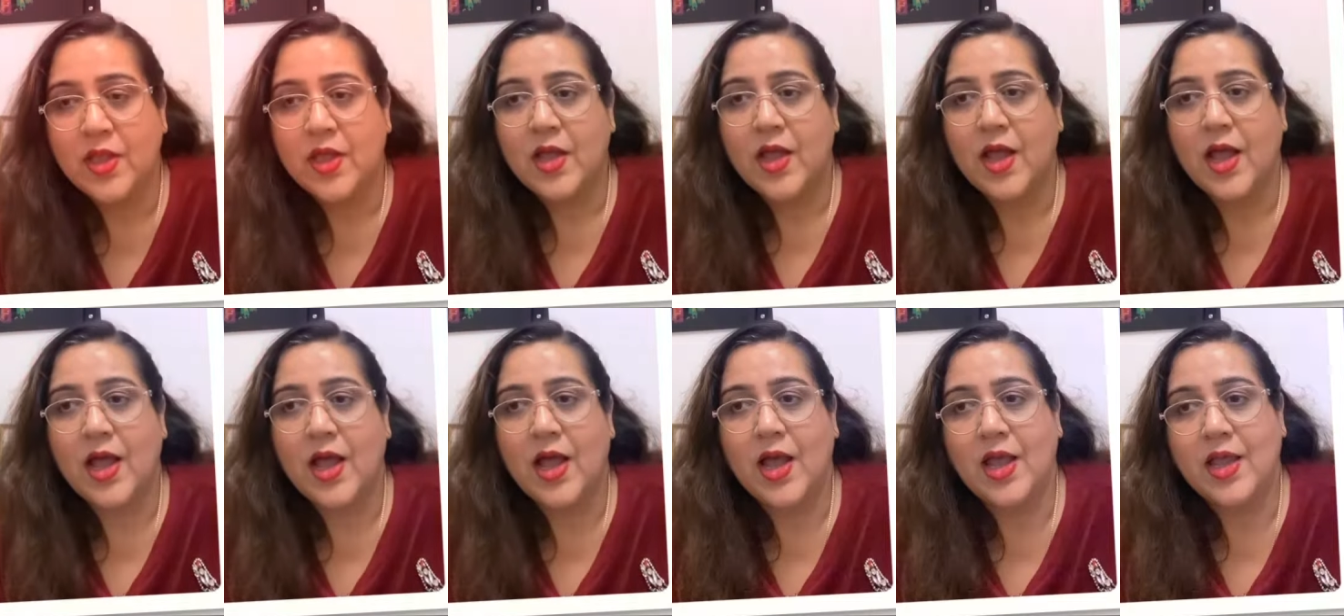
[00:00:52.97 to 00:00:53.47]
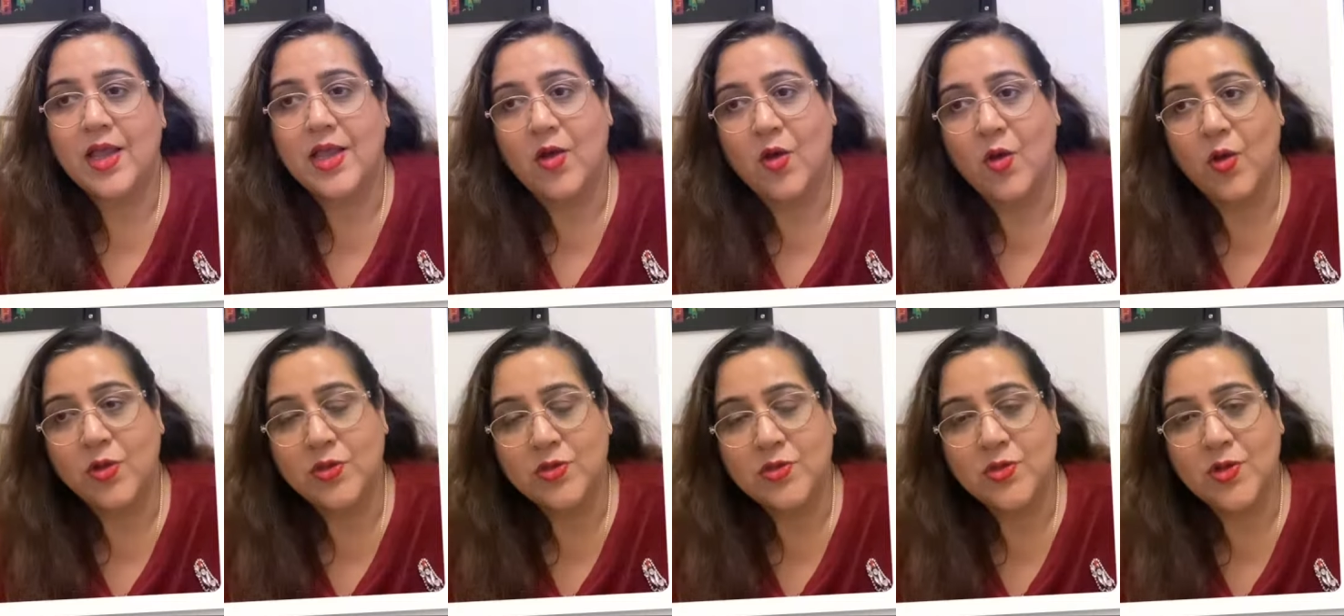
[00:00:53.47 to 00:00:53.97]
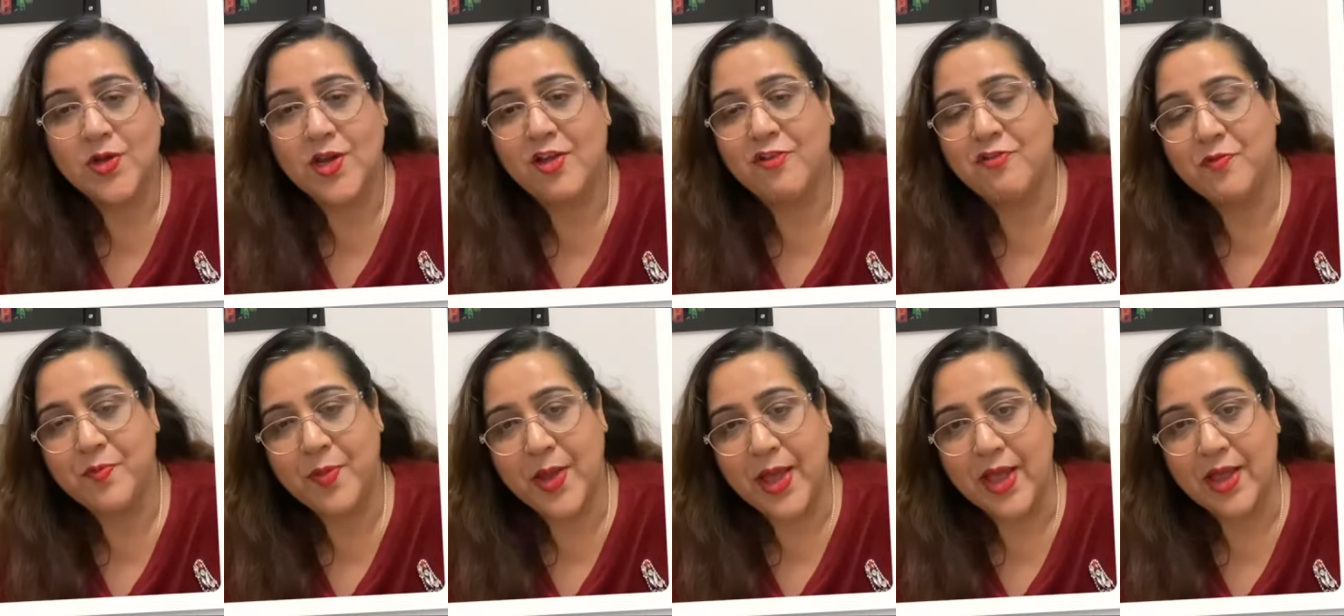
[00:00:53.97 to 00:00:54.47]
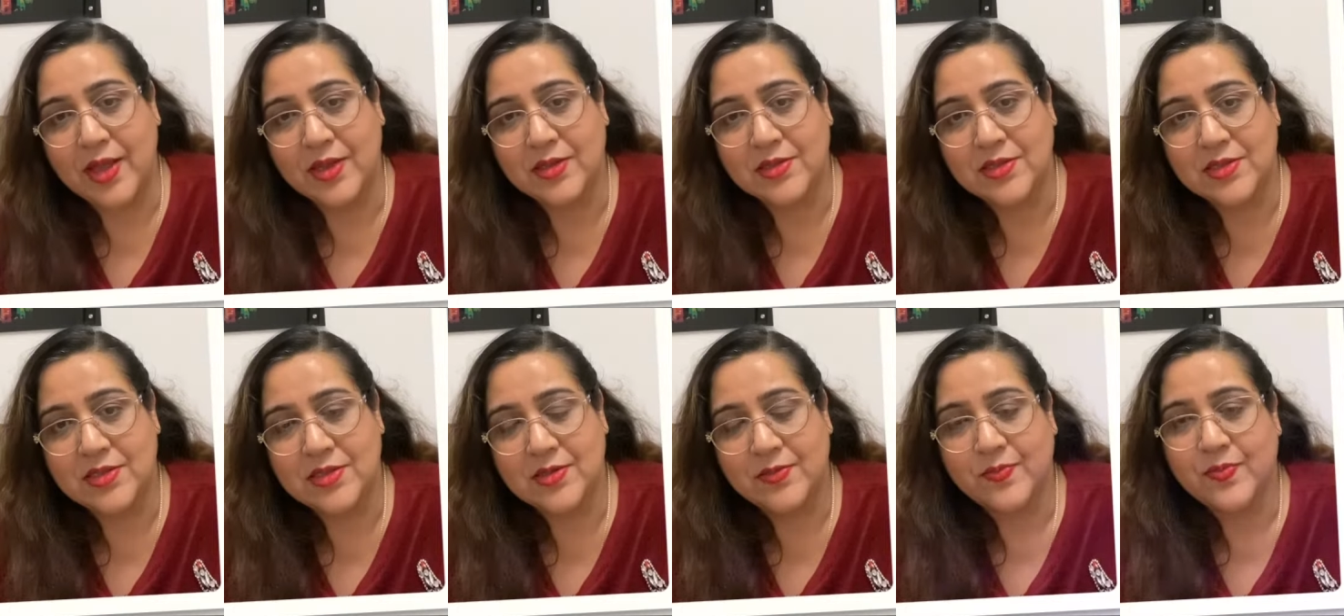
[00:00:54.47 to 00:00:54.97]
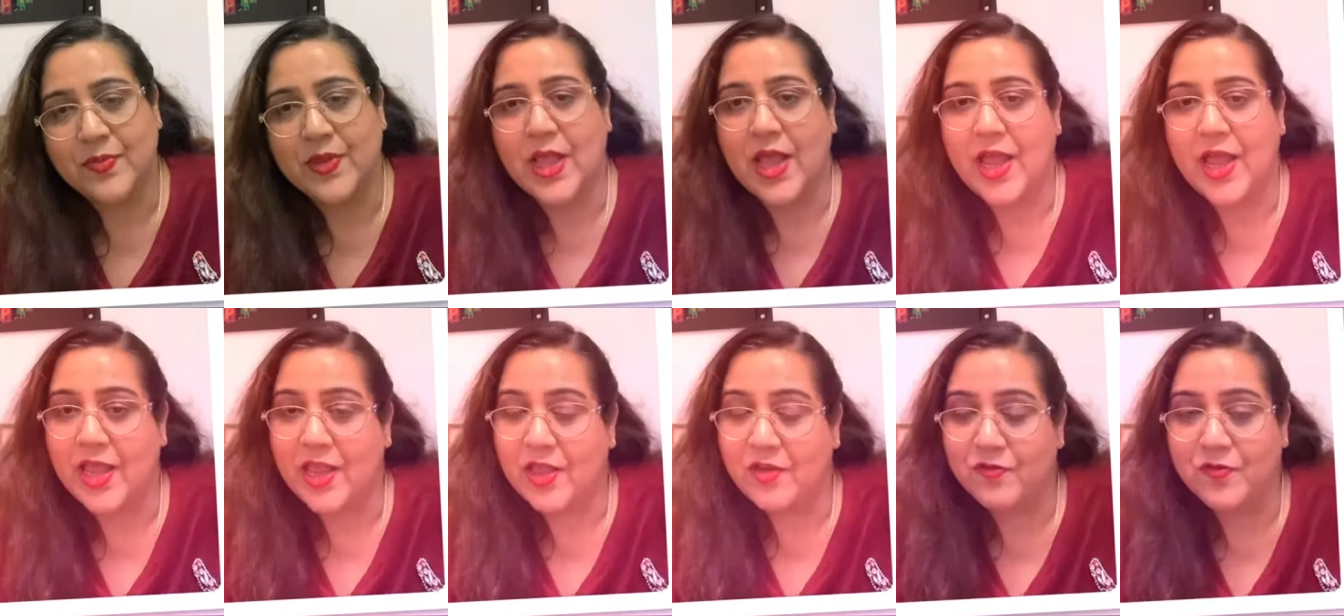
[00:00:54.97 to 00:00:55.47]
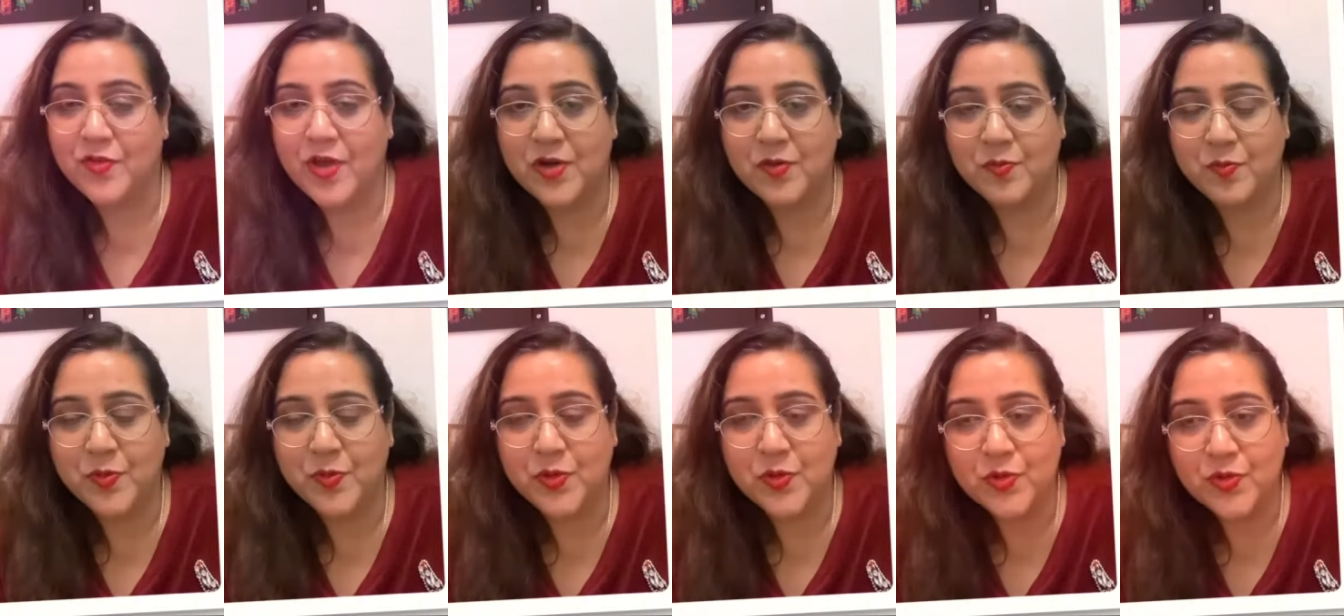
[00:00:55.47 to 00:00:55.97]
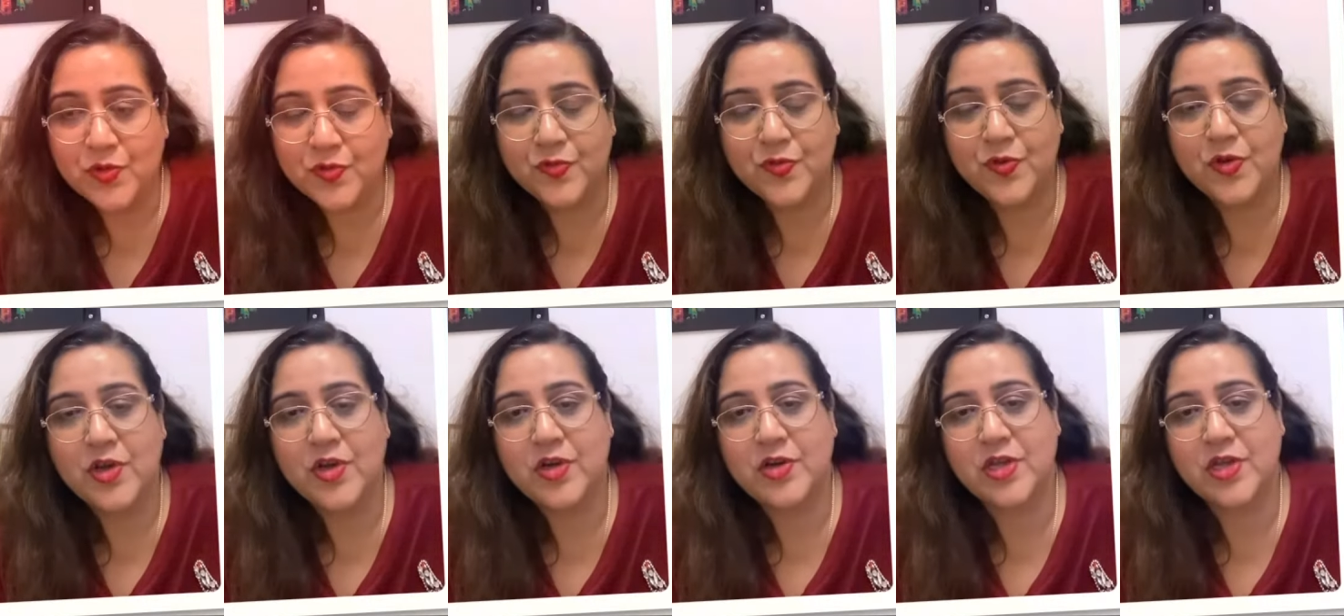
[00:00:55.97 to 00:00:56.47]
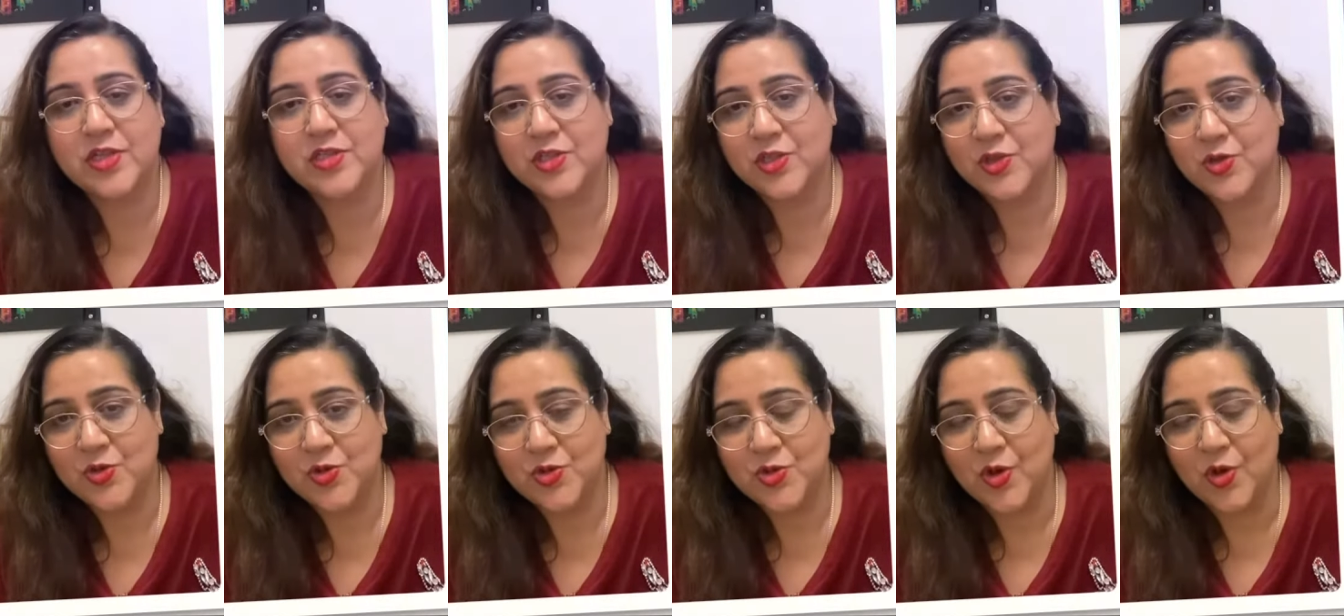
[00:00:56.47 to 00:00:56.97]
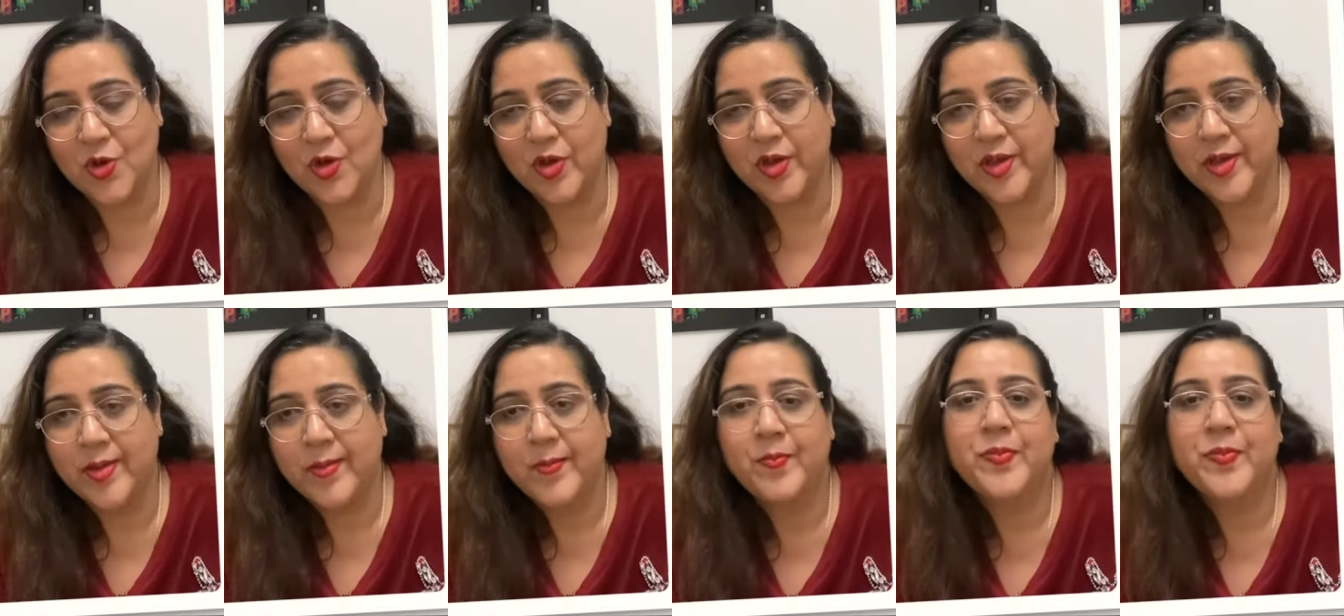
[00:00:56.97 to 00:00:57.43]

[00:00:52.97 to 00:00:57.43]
I also love pets. I have one beautiful rescued dog